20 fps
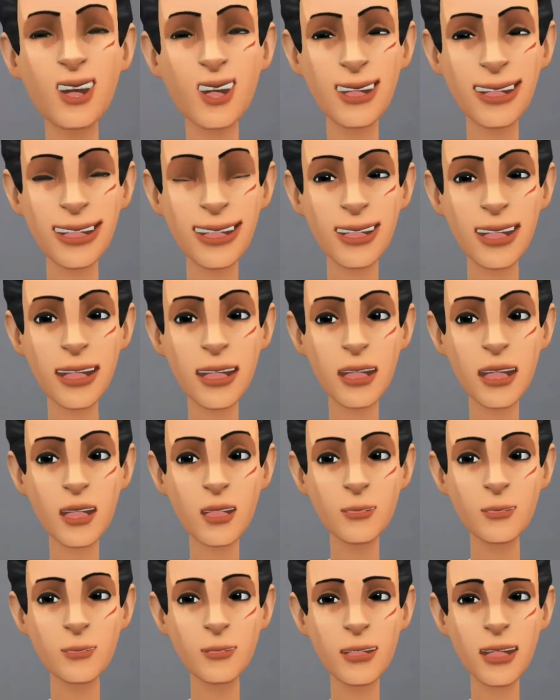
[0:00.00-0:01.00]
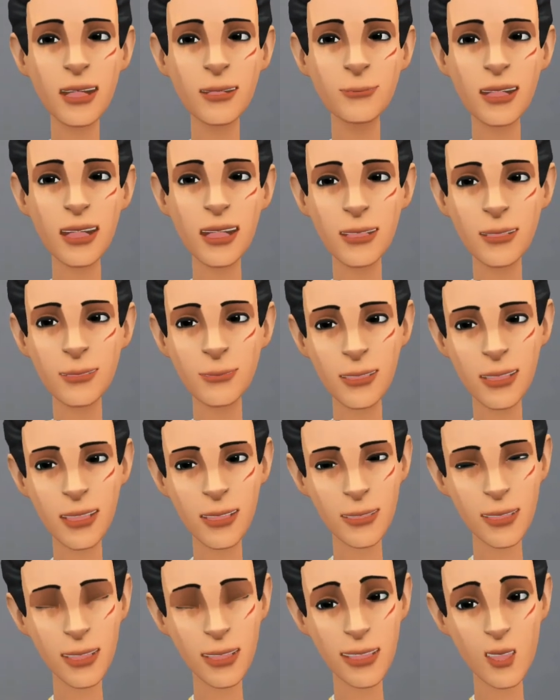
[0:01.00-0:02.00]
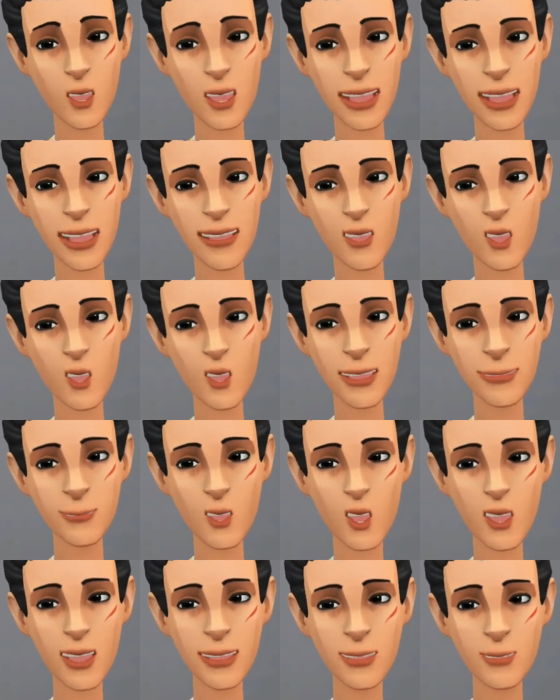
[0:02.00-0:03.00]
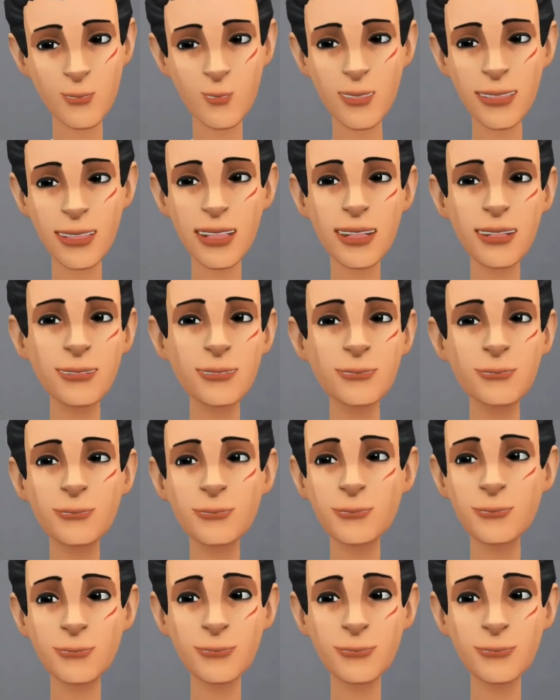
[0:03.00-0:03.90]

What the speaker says: to learn the other principles and can't wait for tomorrow's class.